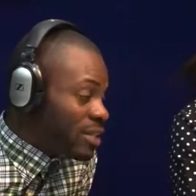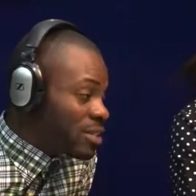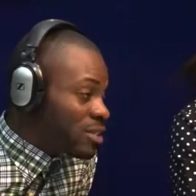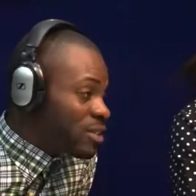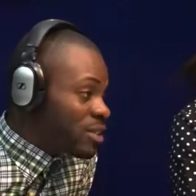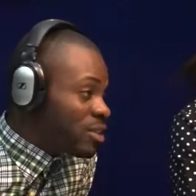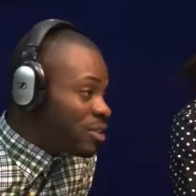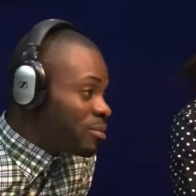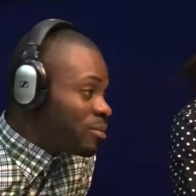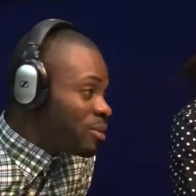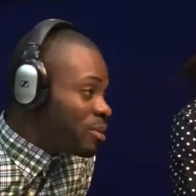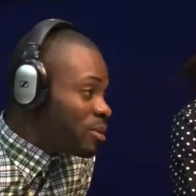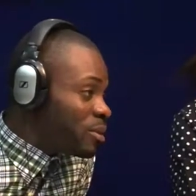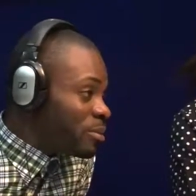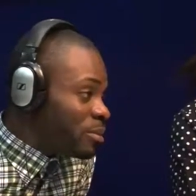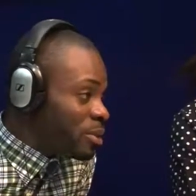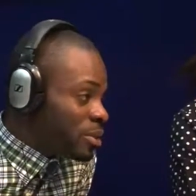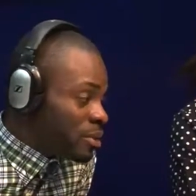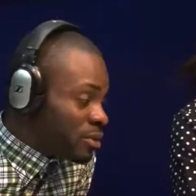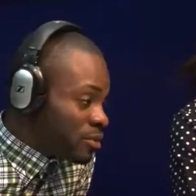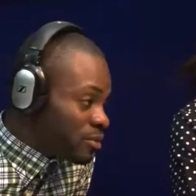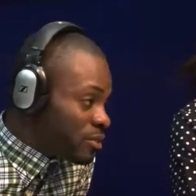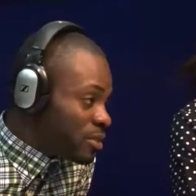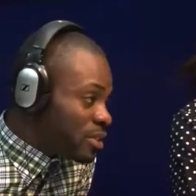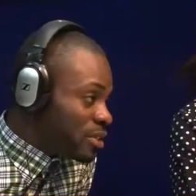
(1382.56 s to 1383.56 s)
is going to be
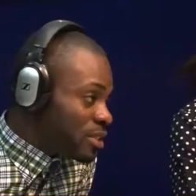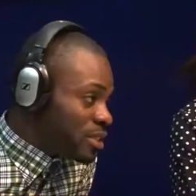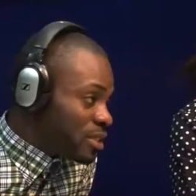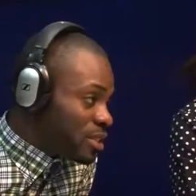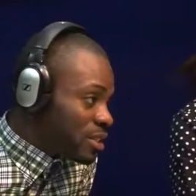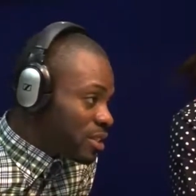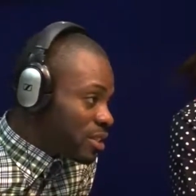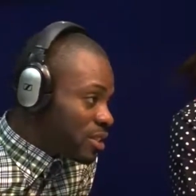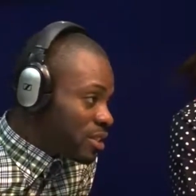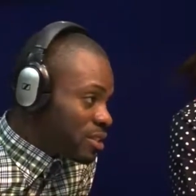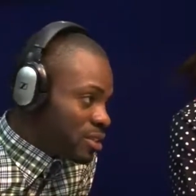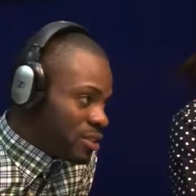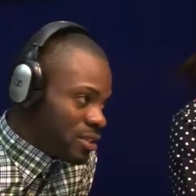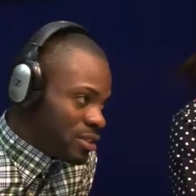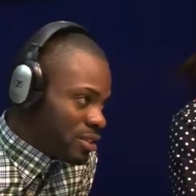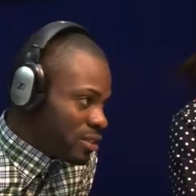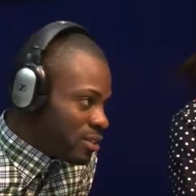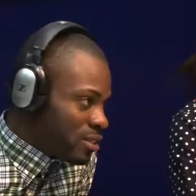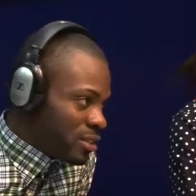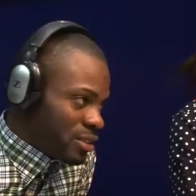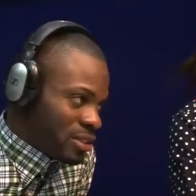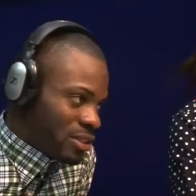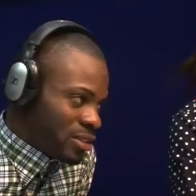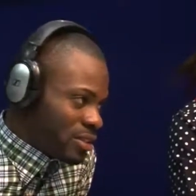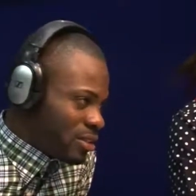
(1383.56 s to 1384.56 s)
removed.
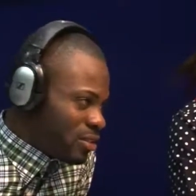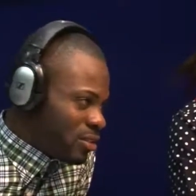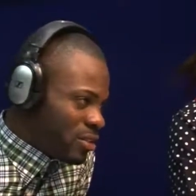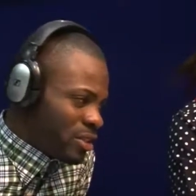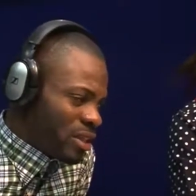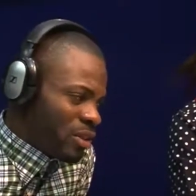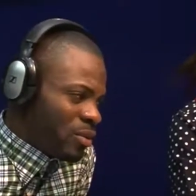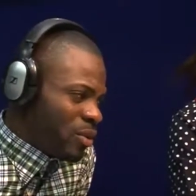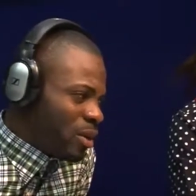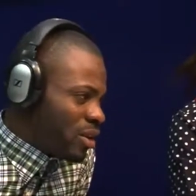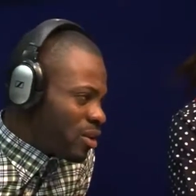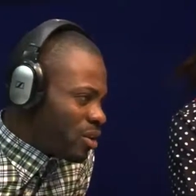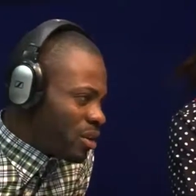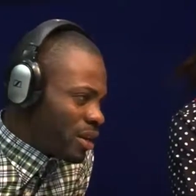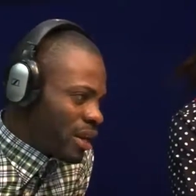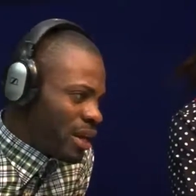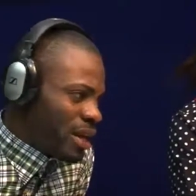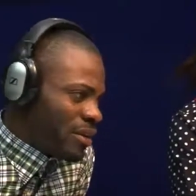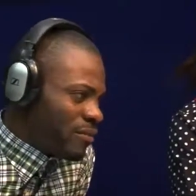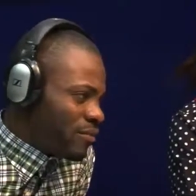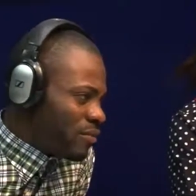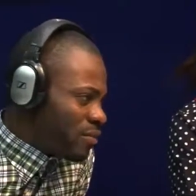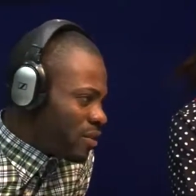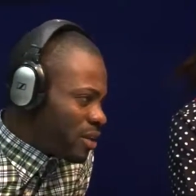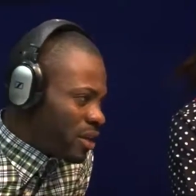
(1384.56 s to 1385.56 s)
Do you think we're going to
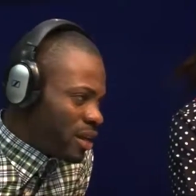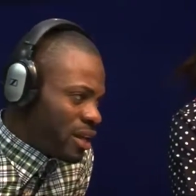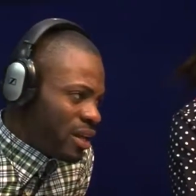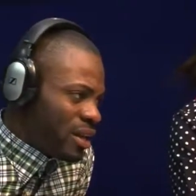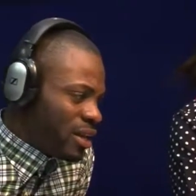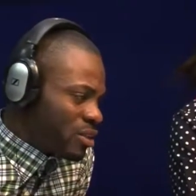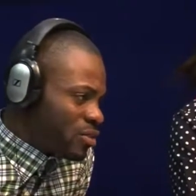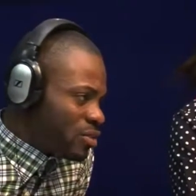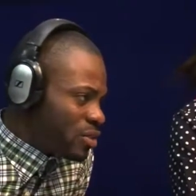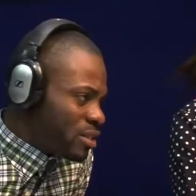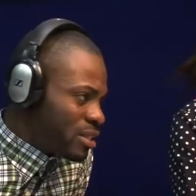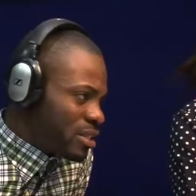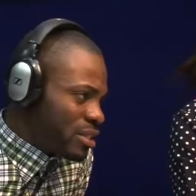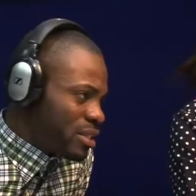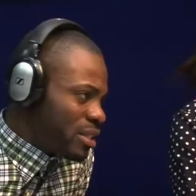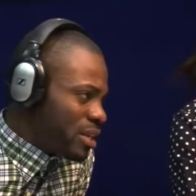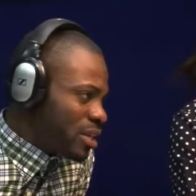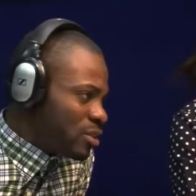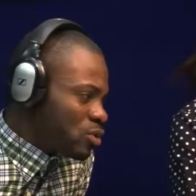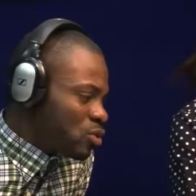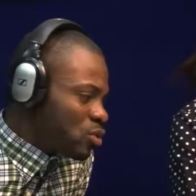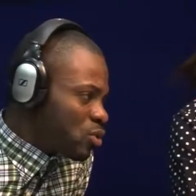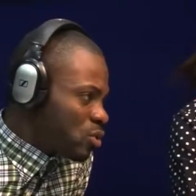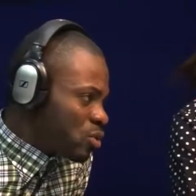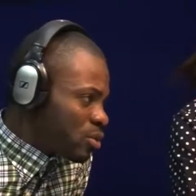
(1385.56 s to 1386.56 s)
have electricity
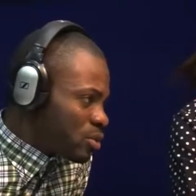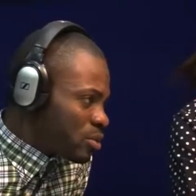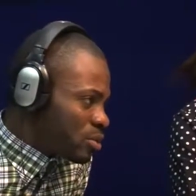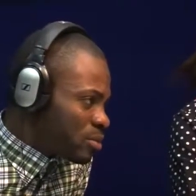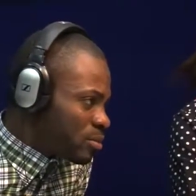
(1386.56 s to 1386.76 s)
at all?